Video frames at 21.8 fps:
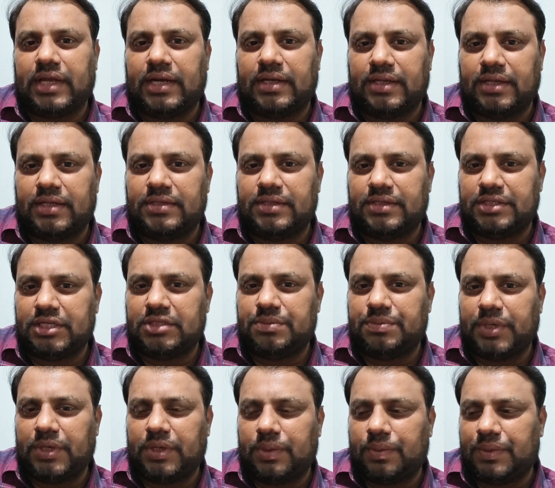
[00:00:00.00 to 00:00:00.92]
that there is a
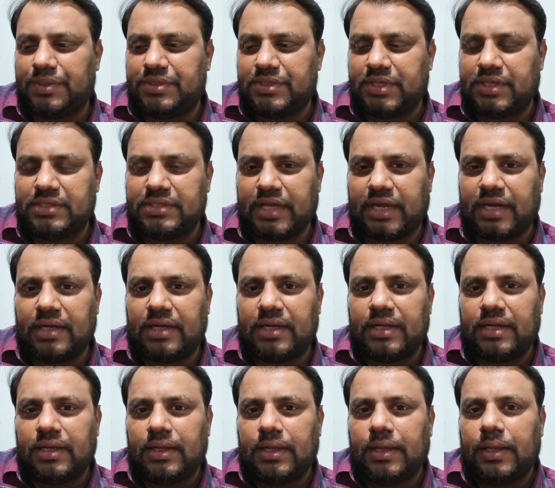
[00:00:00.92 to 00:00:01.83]
judgment which says that
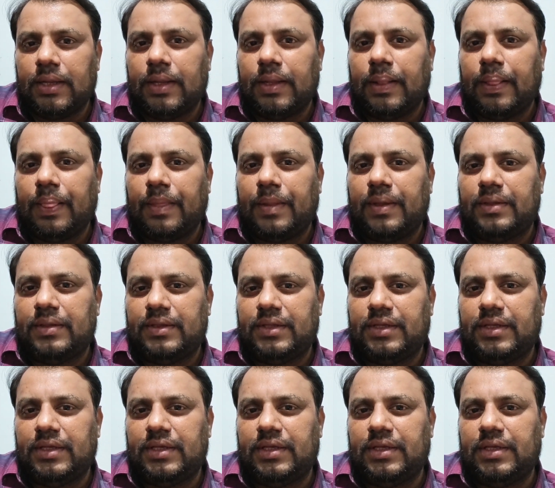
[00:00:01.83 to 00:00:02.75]

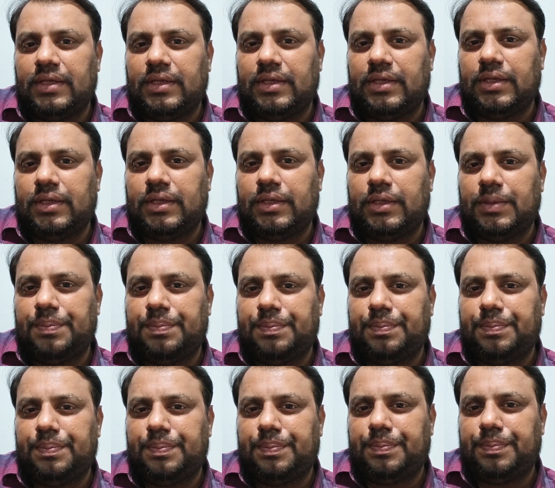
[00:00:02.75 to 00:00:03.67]
the
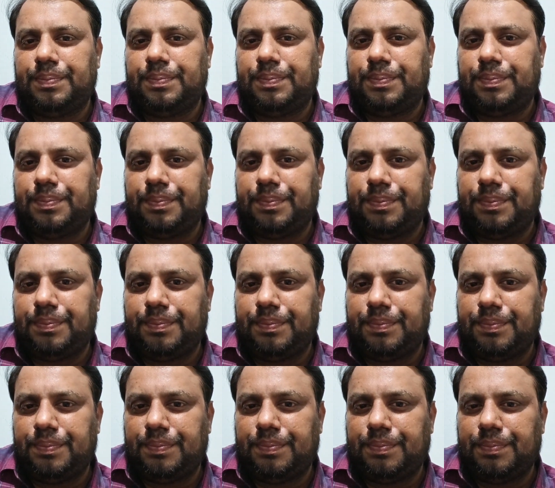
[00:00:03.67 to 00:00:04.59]

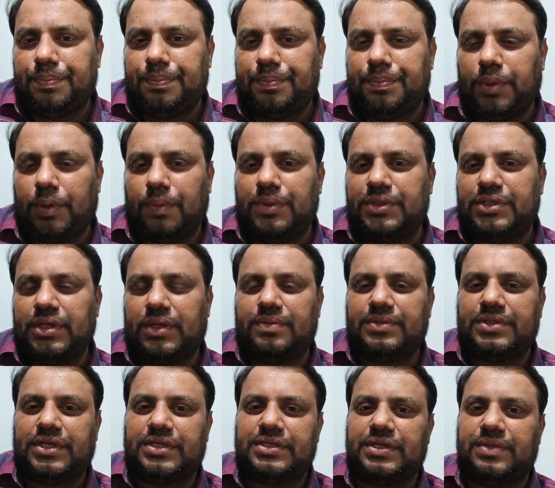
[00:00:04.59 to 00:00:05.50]
provision
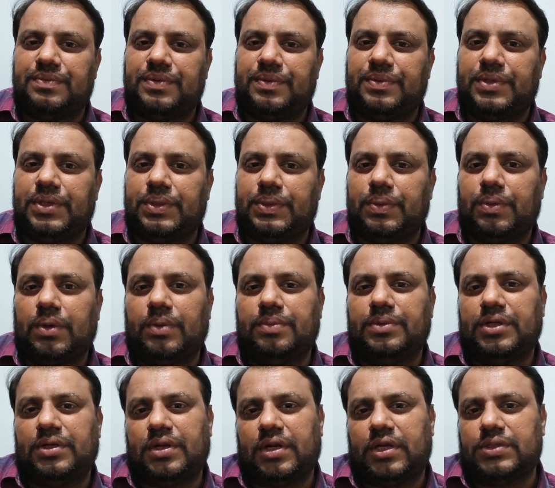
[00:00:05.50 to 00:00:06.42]
of section 52
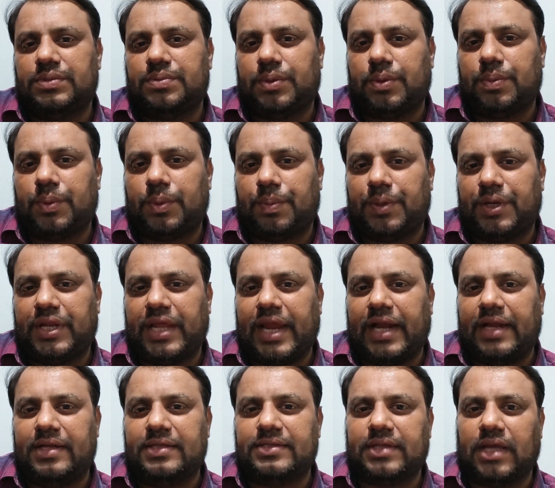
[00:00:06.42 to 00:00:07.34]
of the Transfer of Property
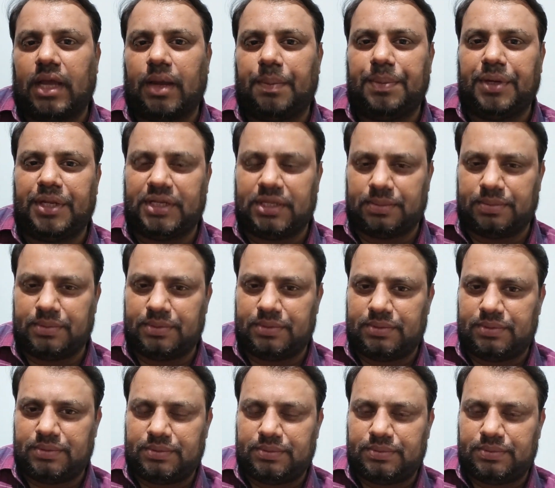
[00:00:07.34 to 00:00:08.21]
Act is applicable.